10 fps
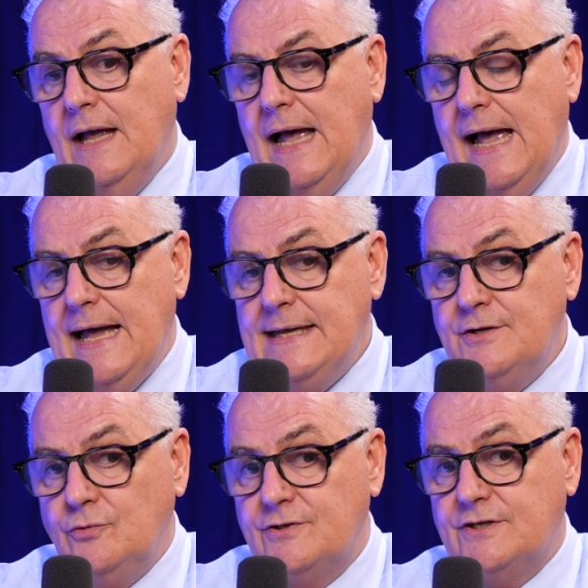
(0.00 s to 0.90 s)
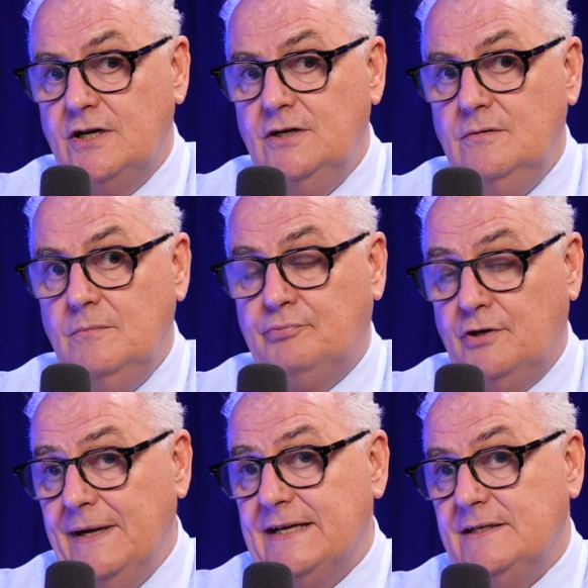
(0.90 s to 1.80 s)
and also
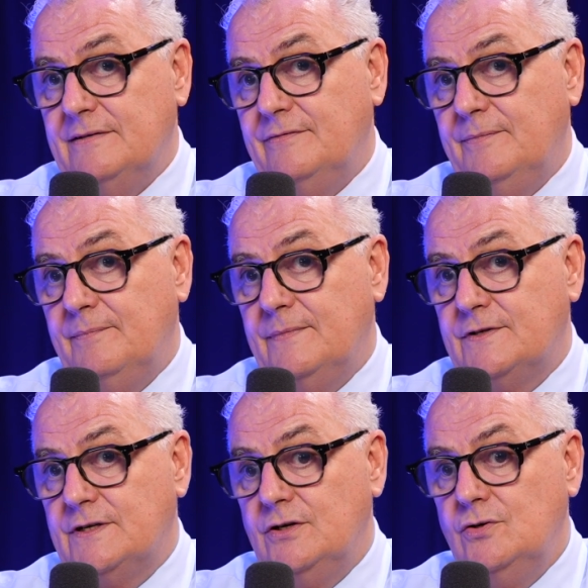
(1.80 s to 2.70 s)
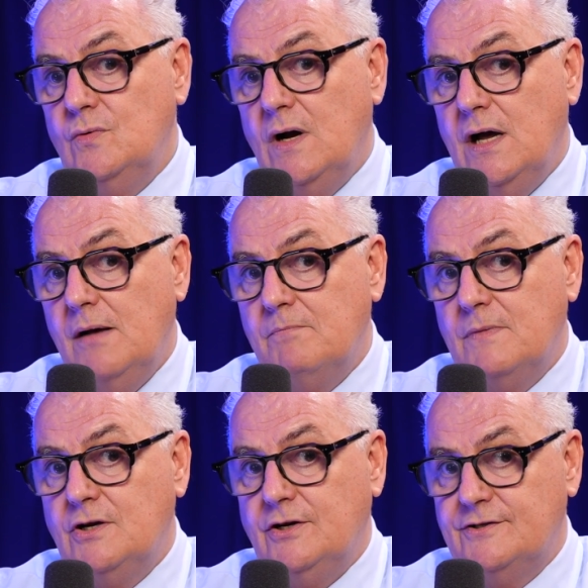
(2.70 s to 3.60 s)
proactive. So
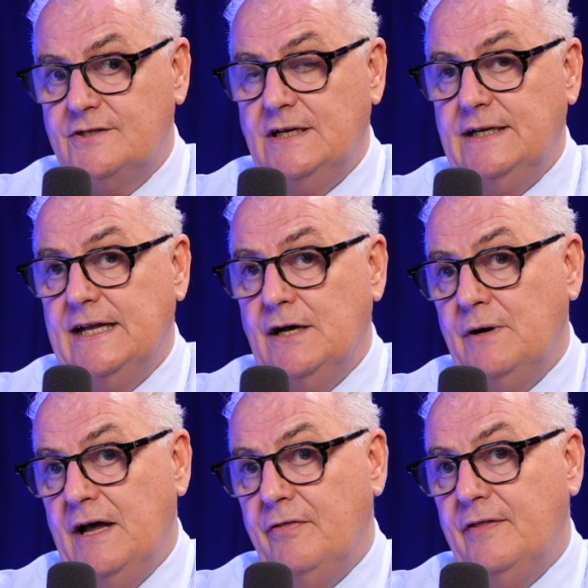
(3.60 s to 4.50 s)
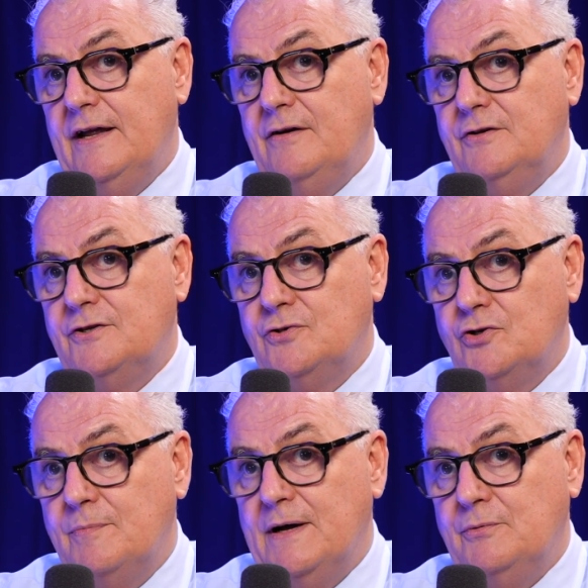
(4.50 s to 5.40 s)
constantly go out there and talk
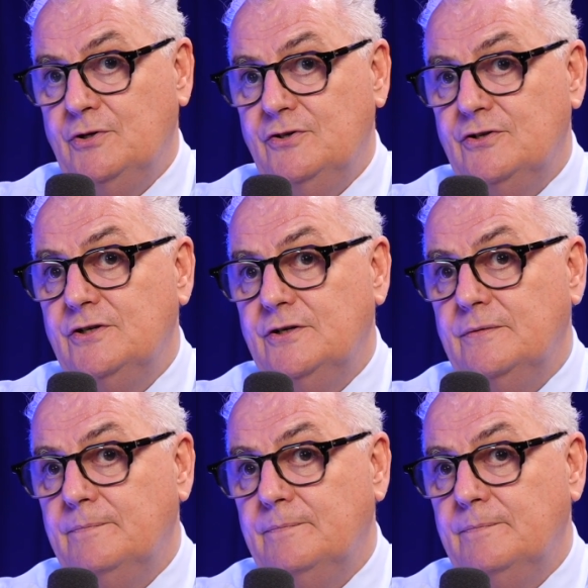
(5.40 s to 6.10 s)
about what you do.